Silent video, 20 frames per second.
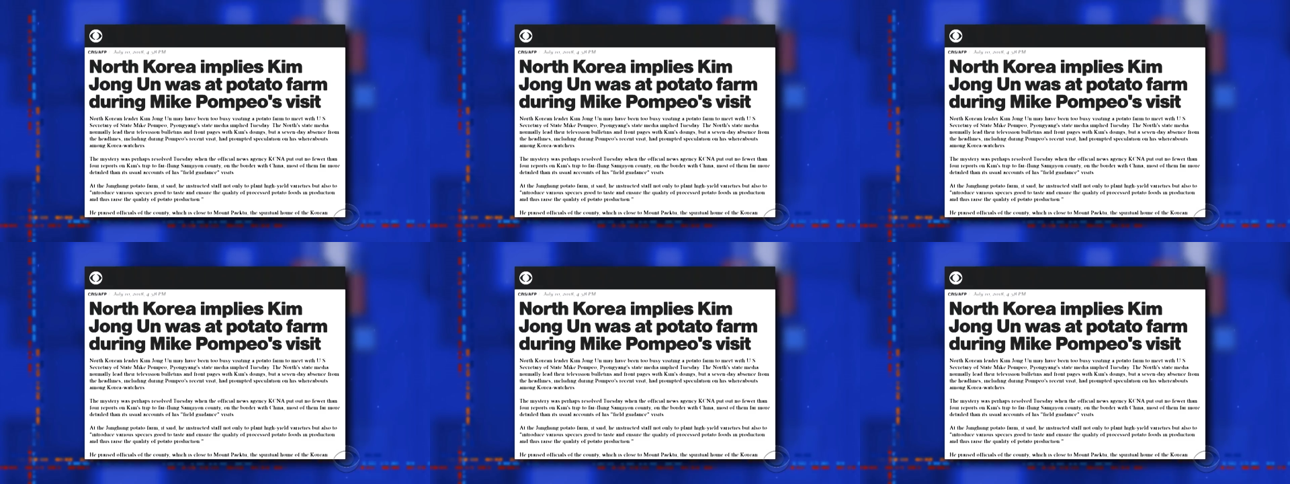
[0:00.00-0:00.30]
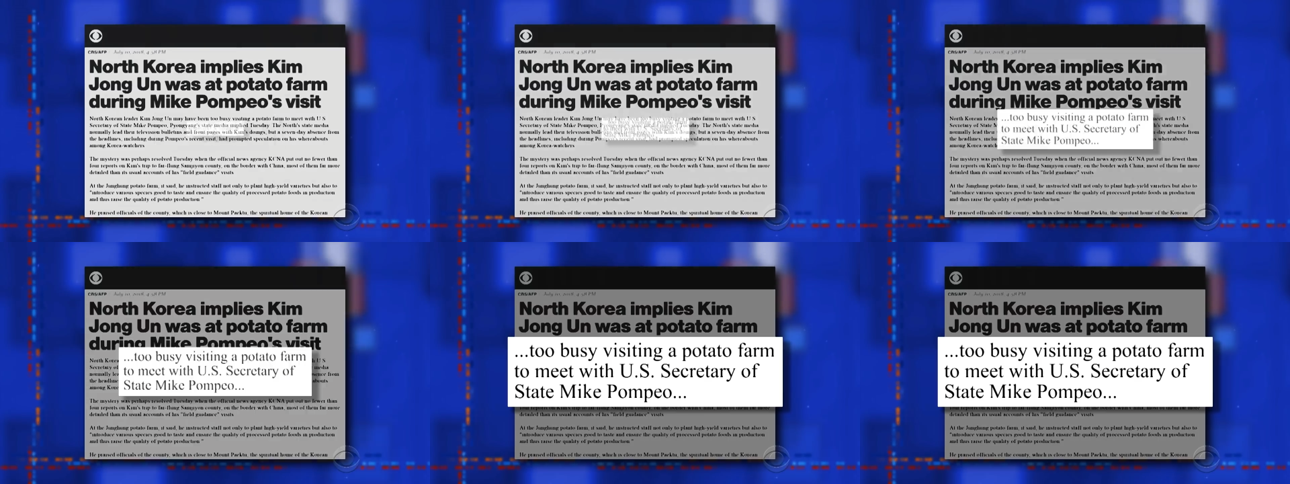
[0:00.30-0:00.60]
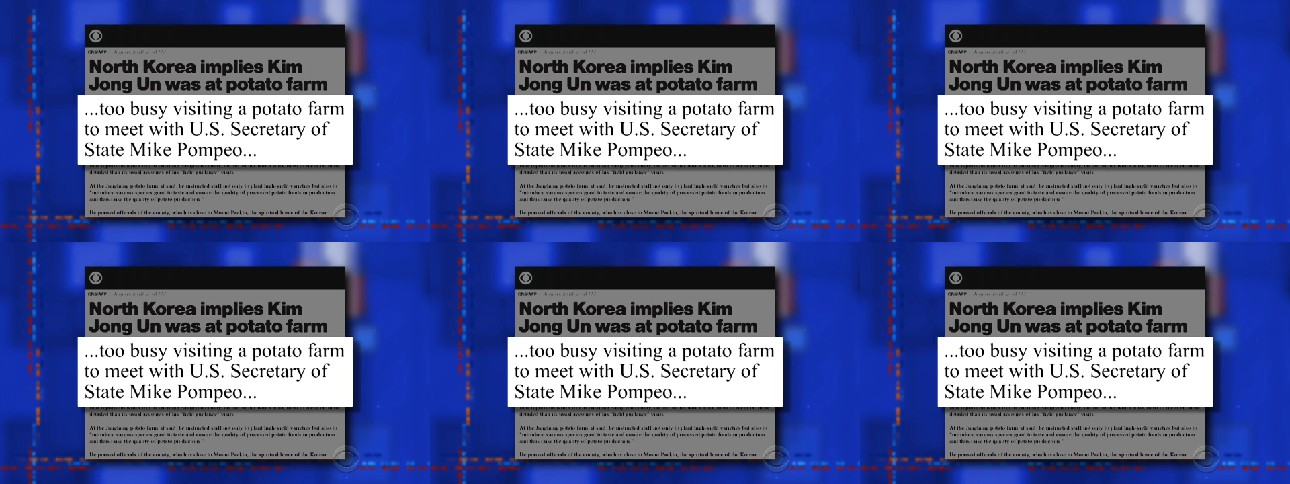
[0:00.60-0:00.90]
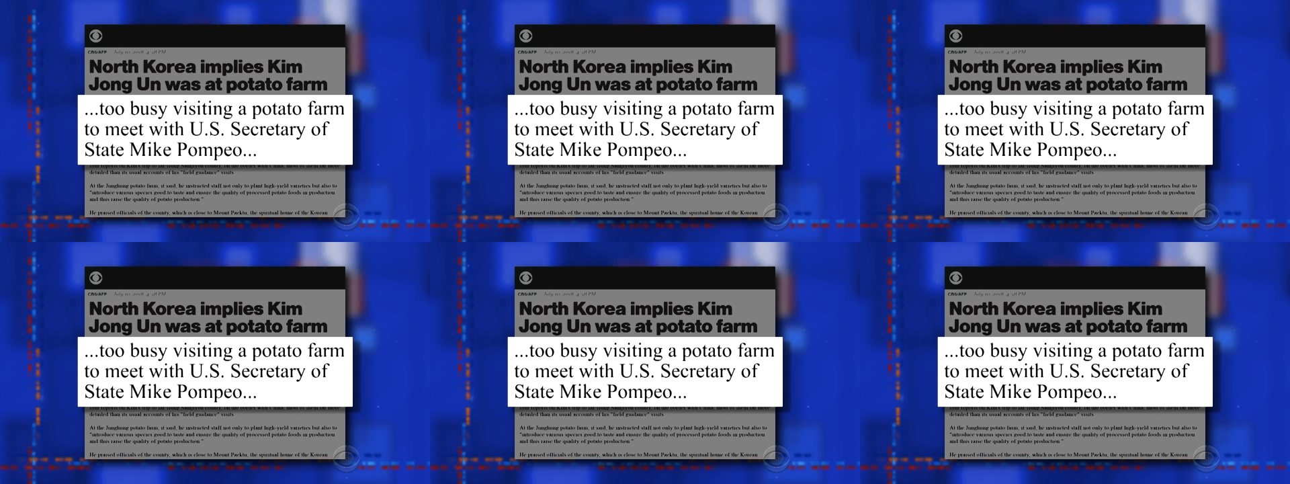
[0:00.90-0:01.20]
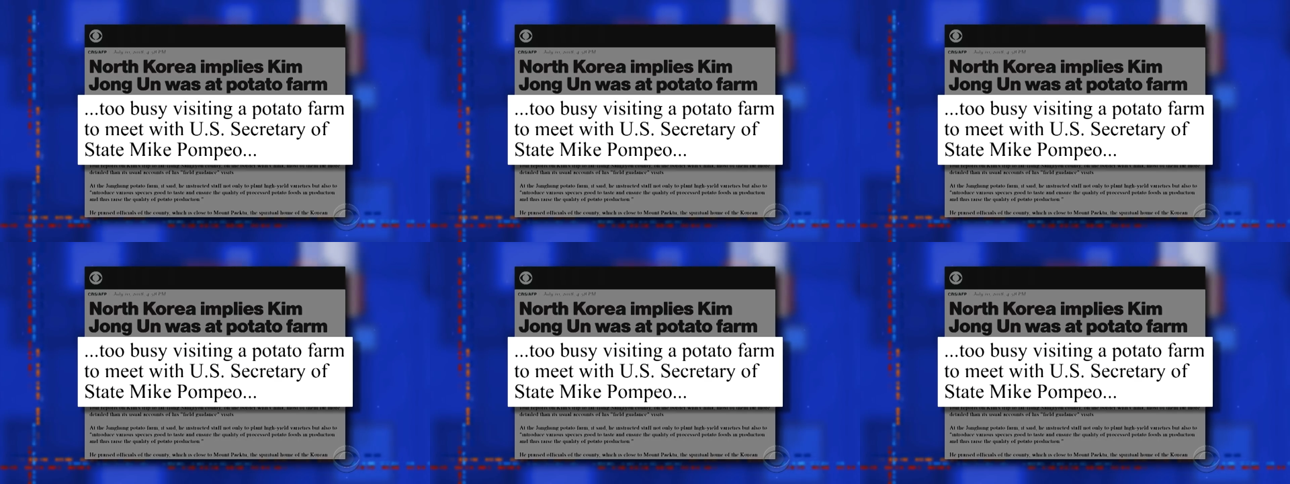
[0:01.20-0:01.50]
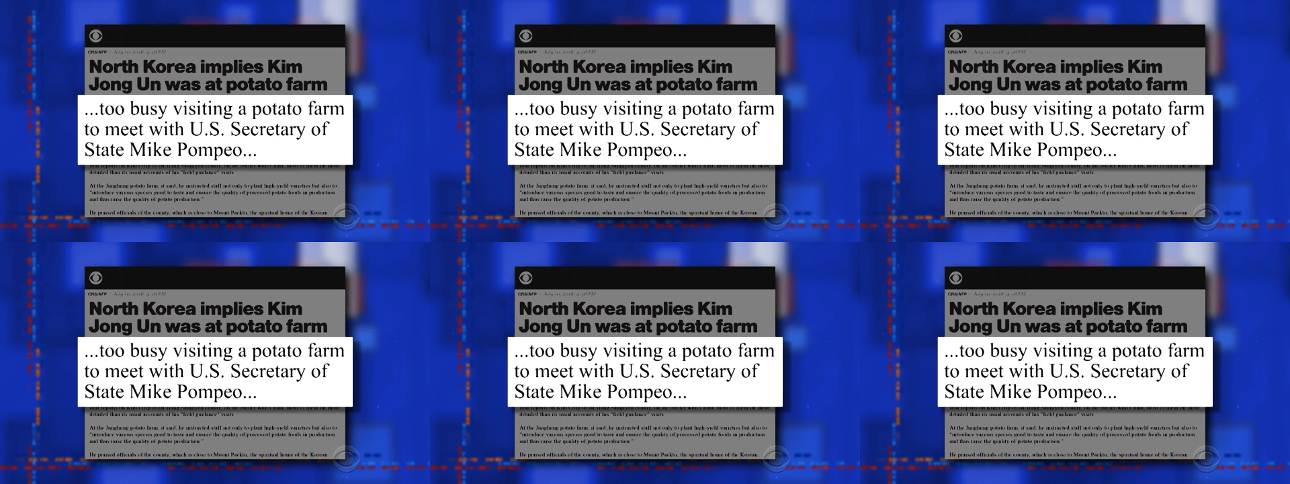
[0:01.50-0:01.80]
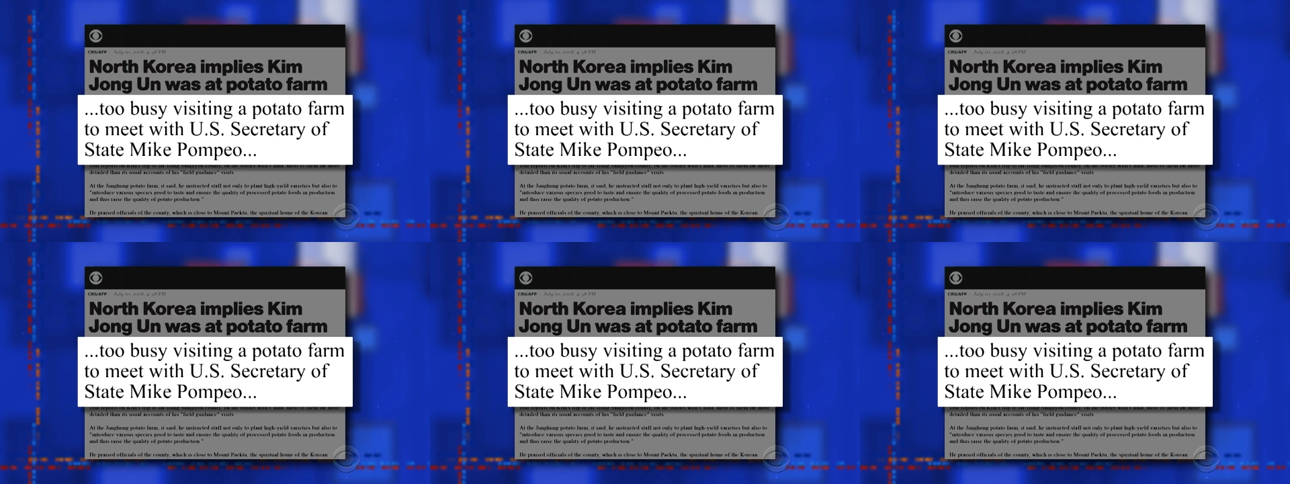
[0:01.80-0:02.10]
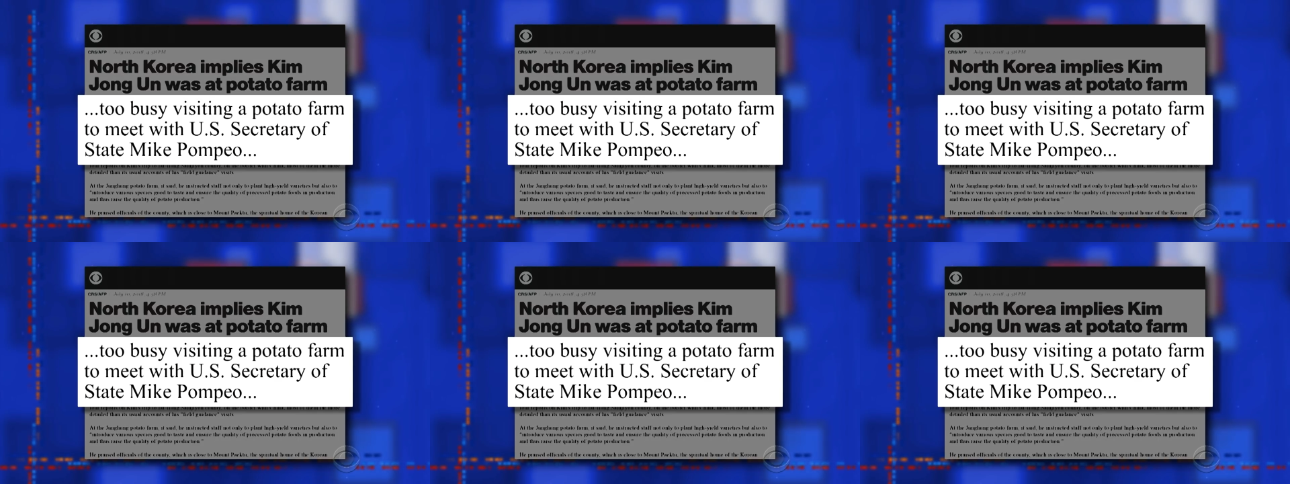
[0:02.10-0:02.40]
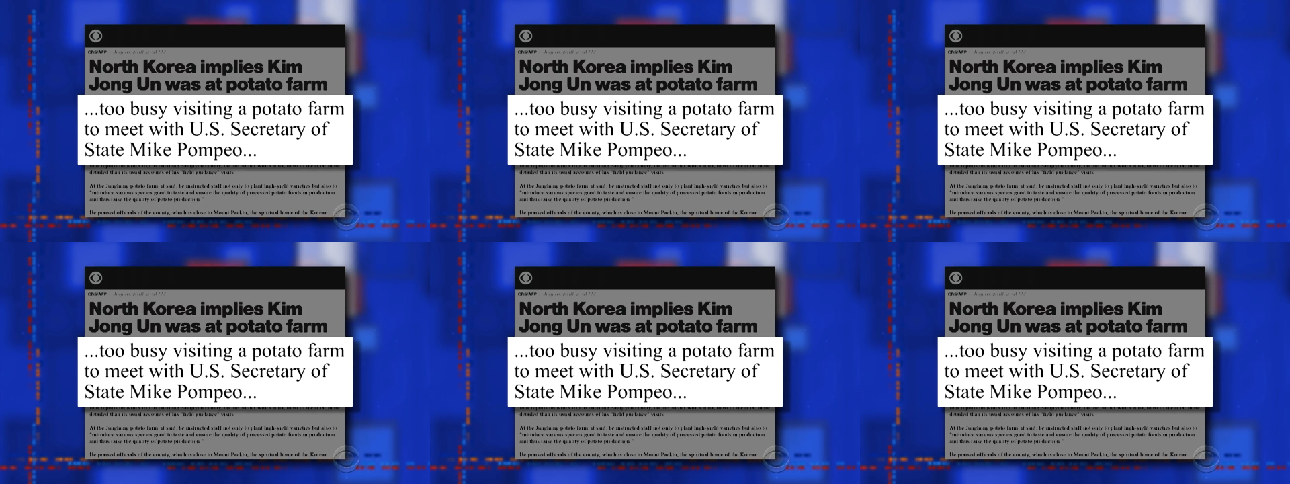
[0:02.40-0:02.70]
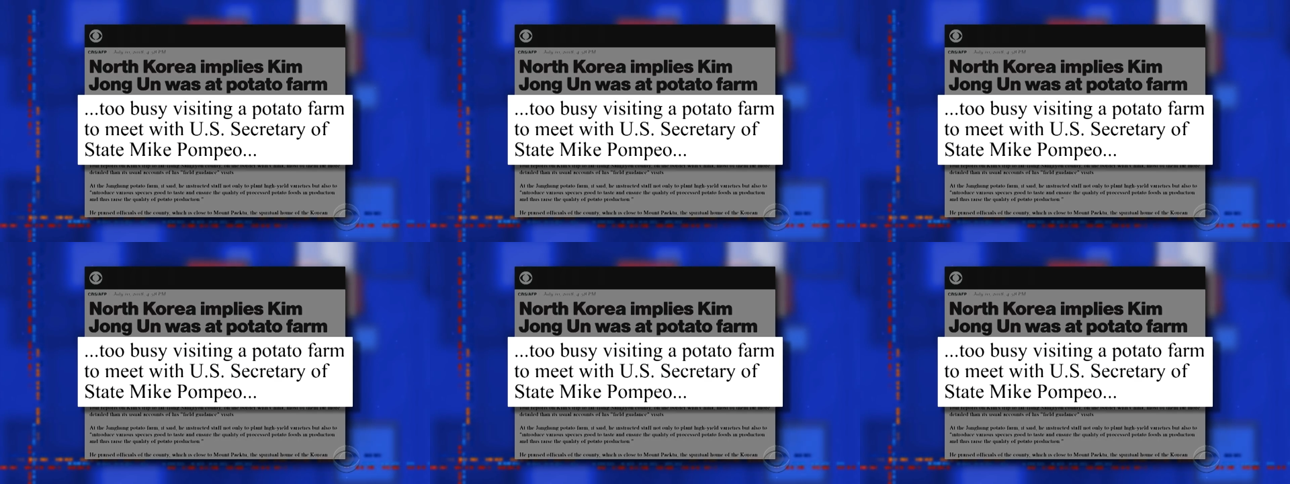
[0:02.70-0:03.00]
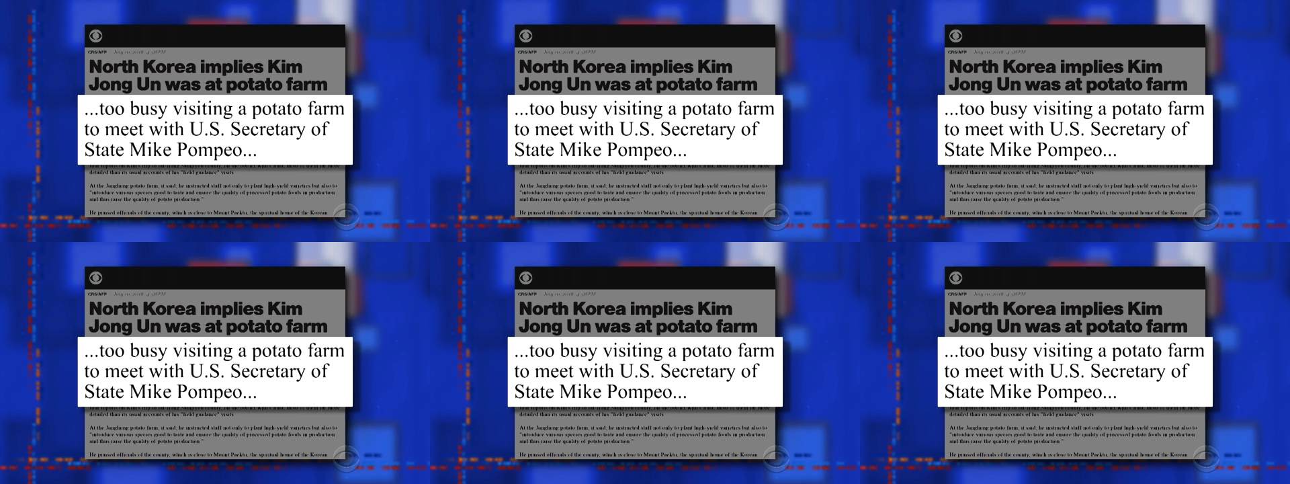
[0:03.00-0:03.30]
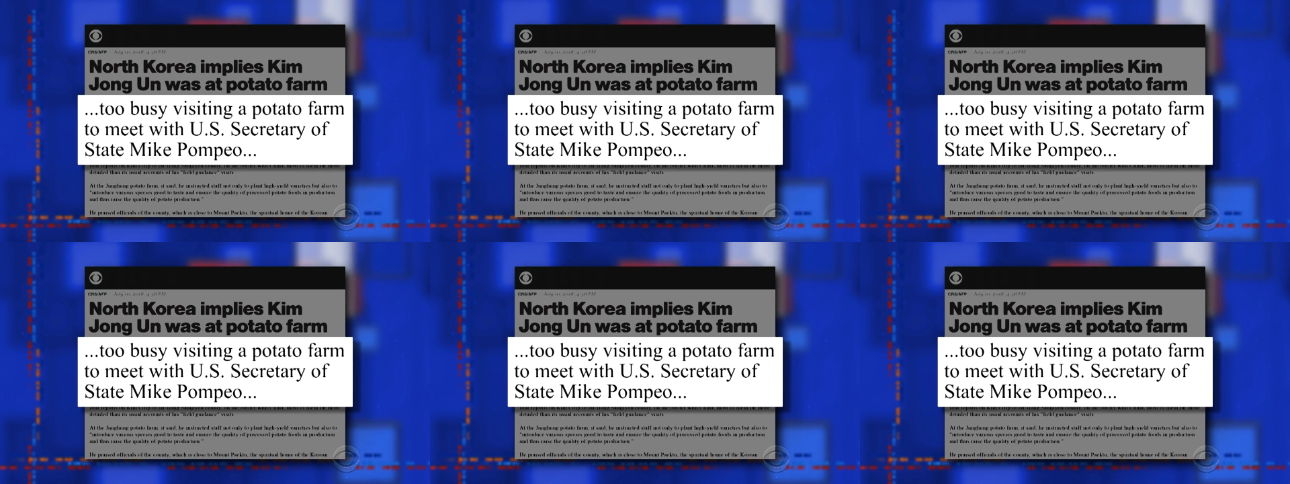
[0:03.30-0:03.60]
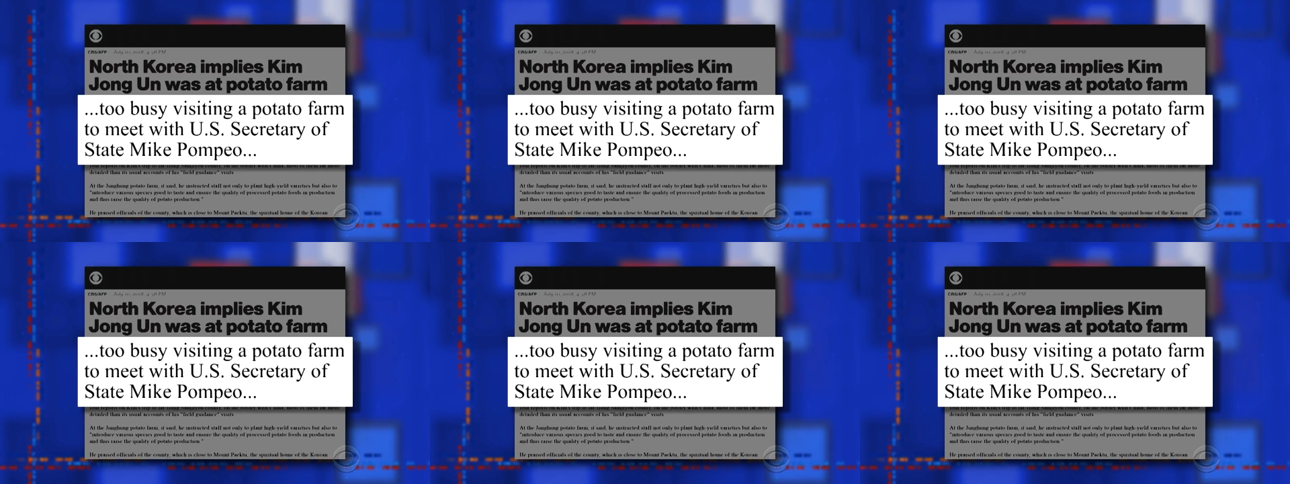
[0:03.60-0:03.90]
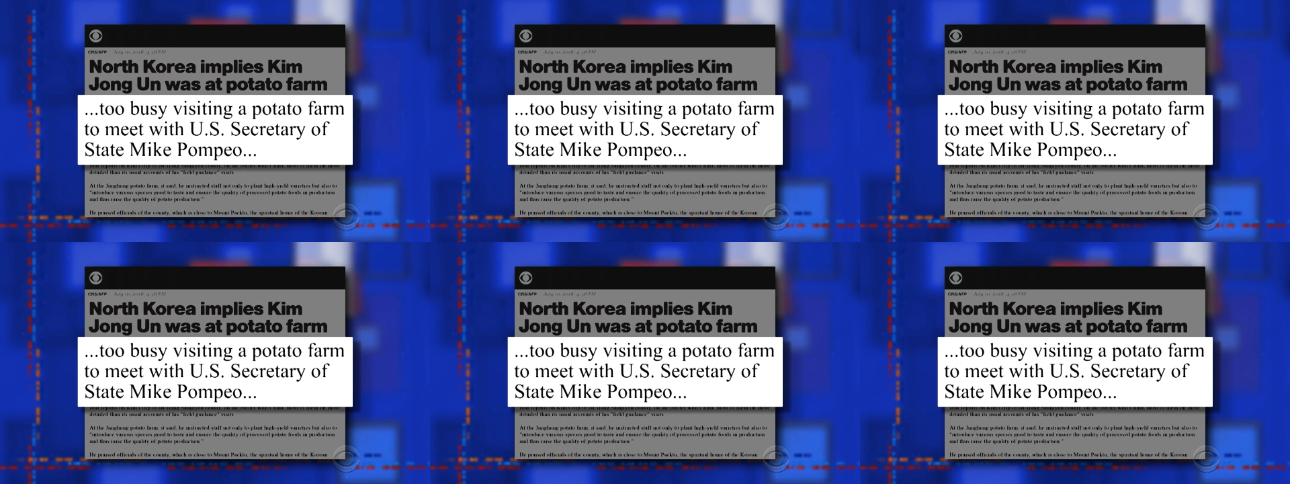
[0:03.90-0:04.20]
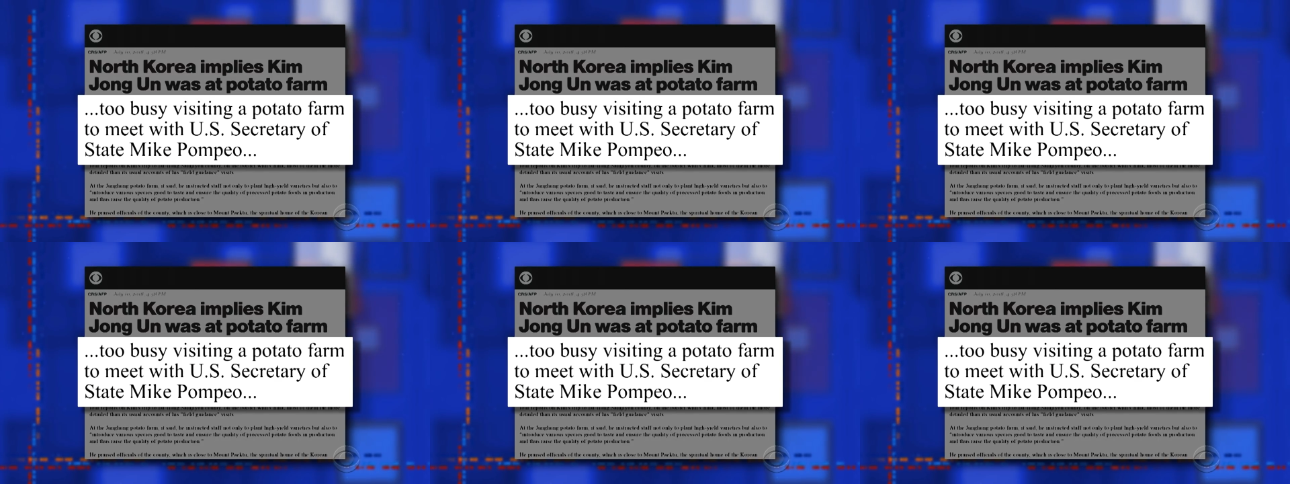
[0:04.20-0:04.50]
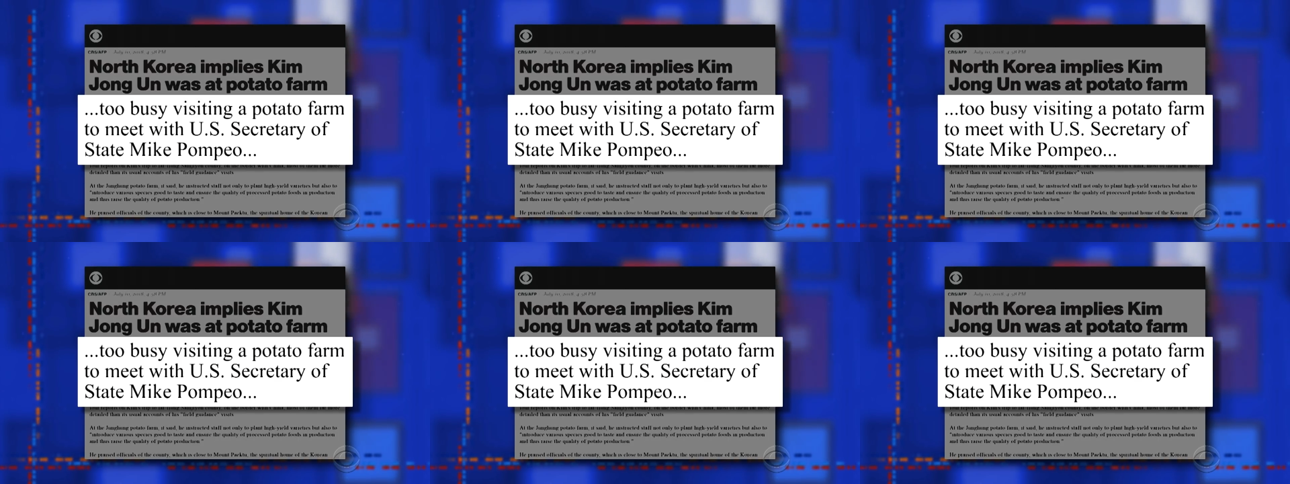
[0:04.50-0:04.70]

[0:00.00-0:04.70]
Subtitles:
No face is visible, so there are no lips to read.